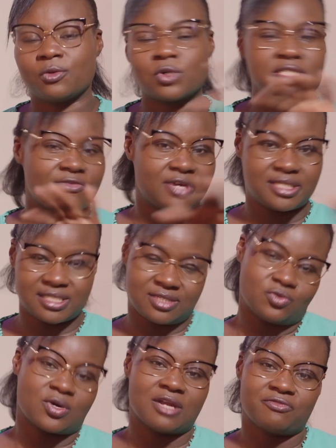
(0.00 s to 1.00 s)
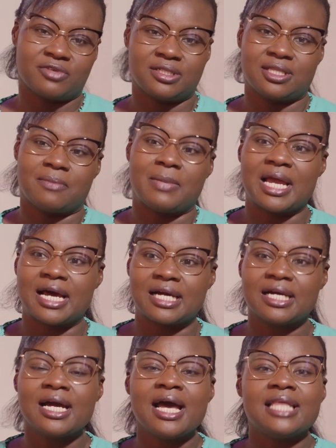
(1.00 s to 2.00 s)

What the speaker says: whatever it is, you can fill the blank,